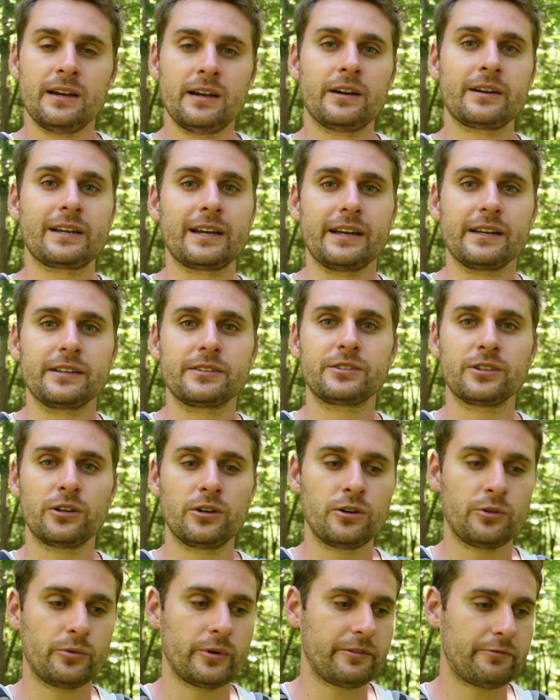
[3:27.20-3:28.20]
Okay,
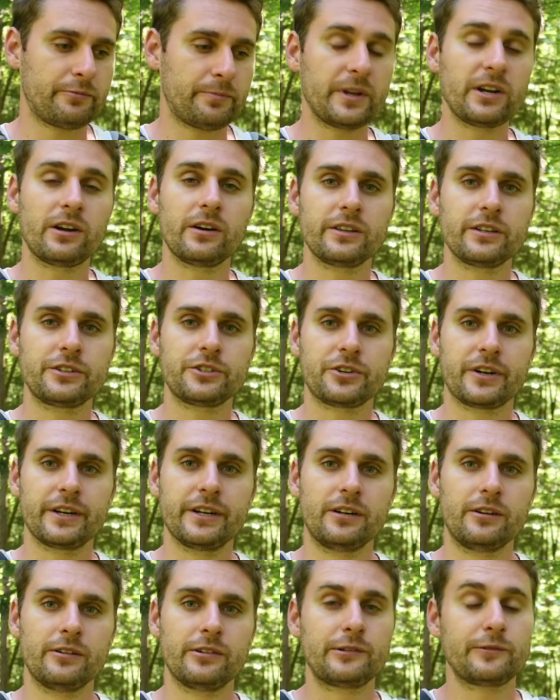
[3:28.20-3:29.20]
so we've been on the
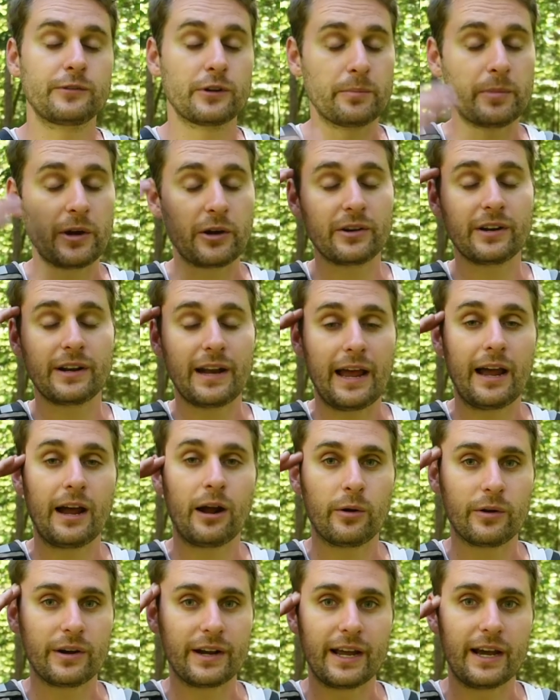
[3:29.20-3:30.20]
trail for about an
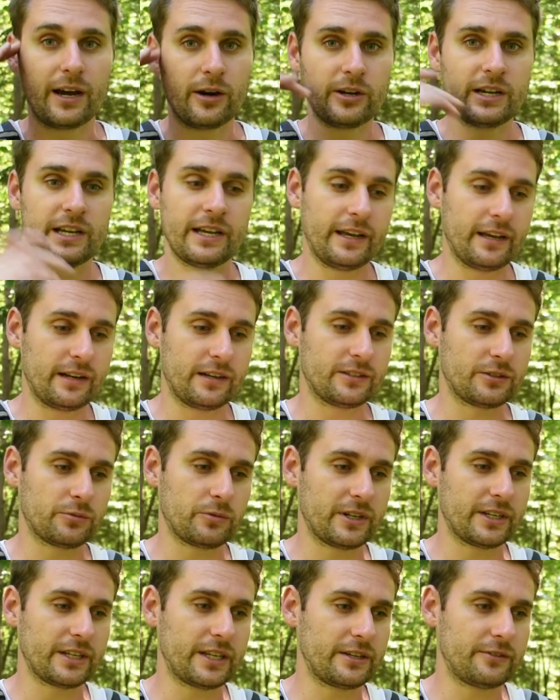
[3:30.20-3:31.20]
hour now, and I just
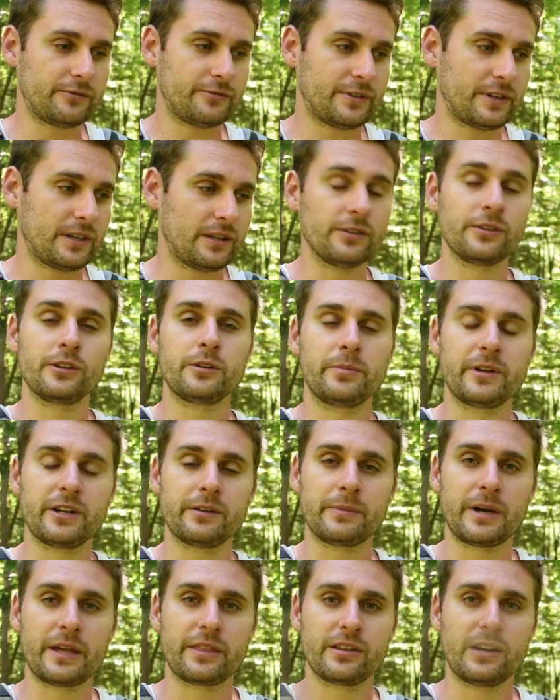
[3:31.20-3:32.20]
want to give a little bit
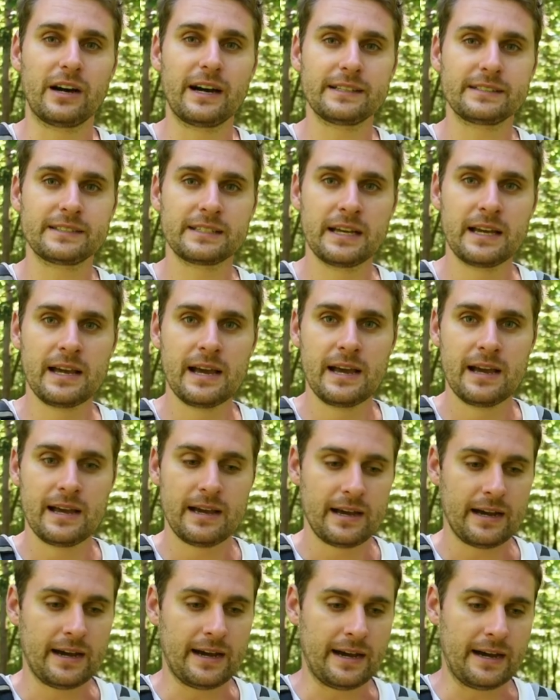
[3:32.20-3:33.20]
of my thoughts.
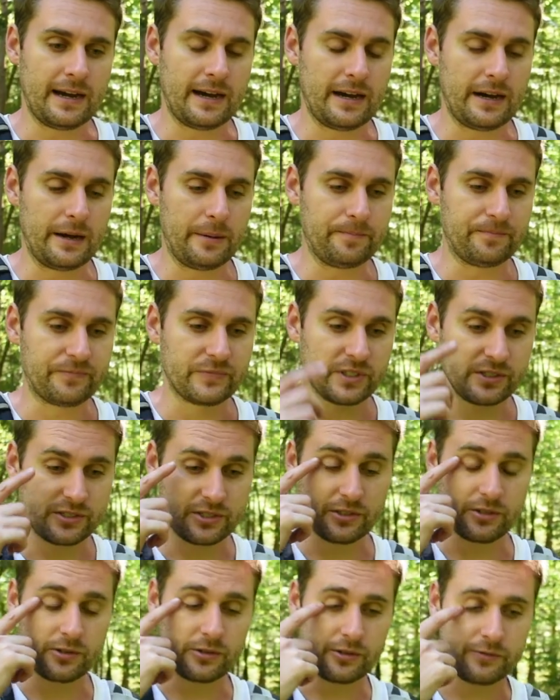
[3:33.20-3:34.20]

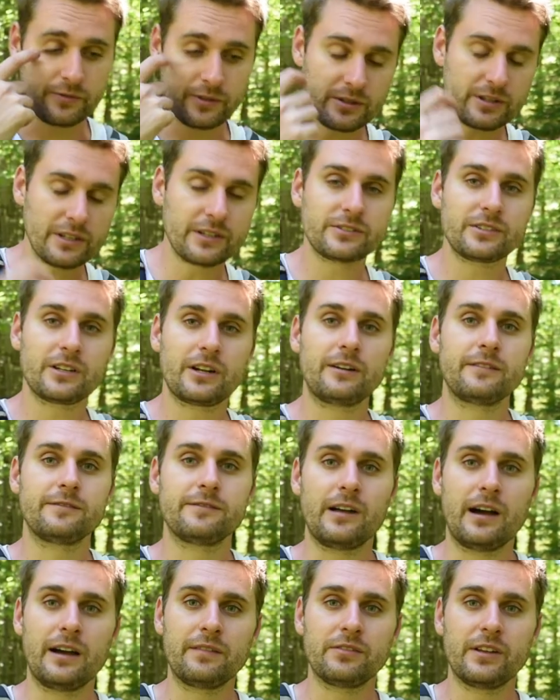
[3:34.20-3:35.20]
So a few things that
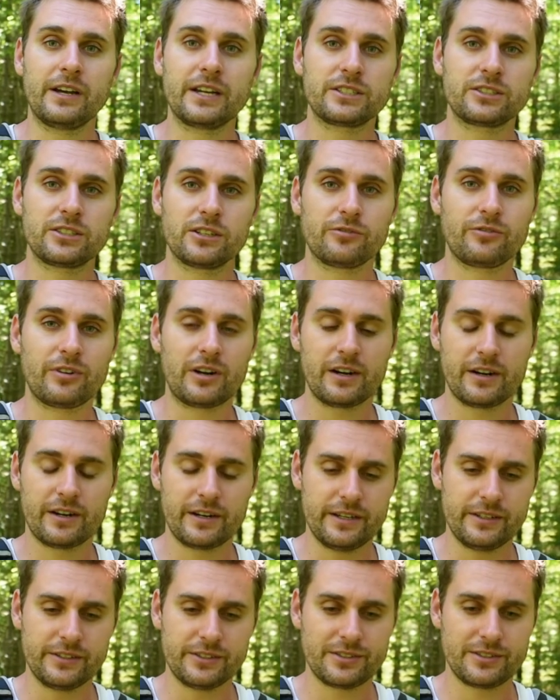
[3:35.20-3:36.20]
I've liked so far
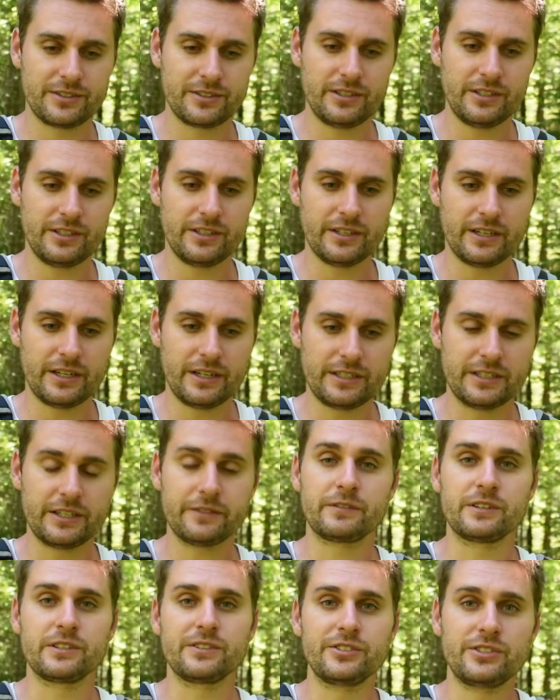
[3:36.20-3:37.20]
is the
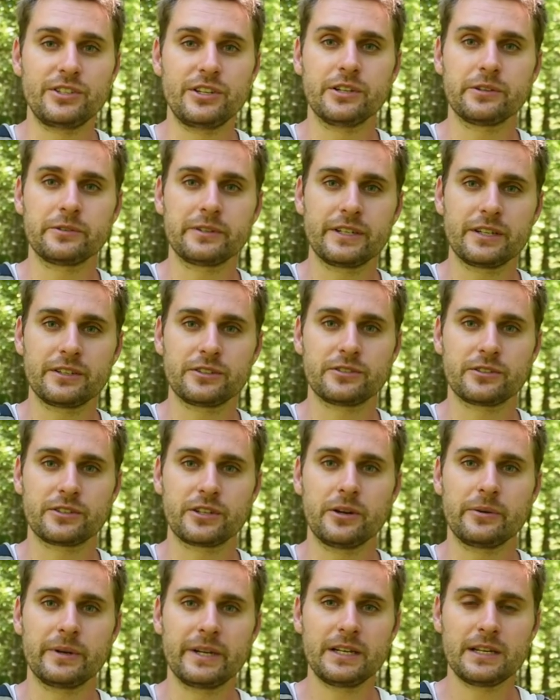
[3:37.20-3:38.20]
different scenery as we're
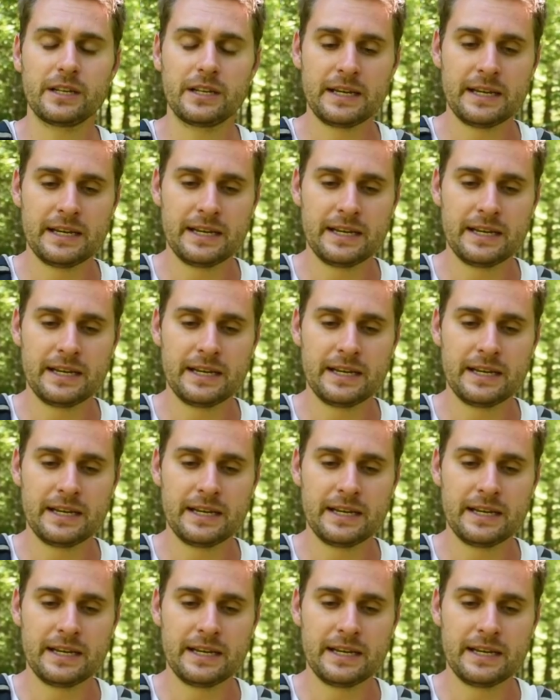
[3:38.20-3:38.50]
going.